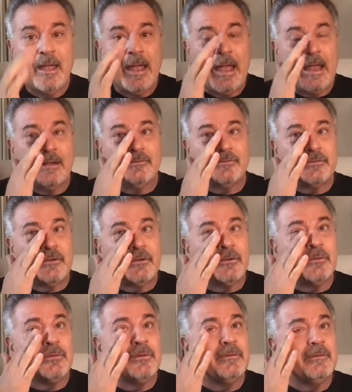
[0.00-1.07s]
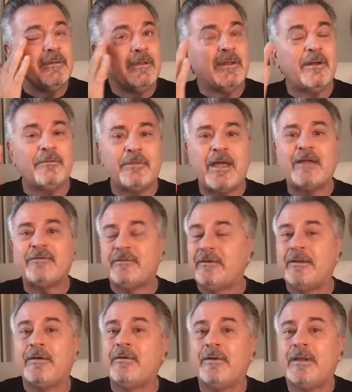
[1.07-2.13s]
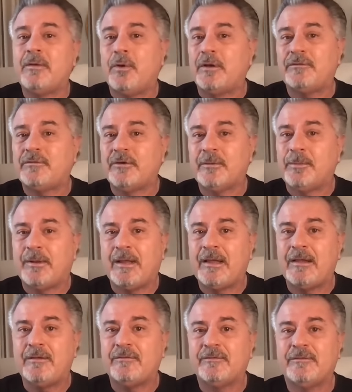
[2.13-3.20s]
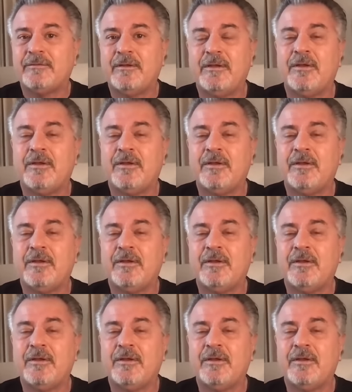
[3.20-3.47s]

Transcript: And so, you know, that's literally what took place.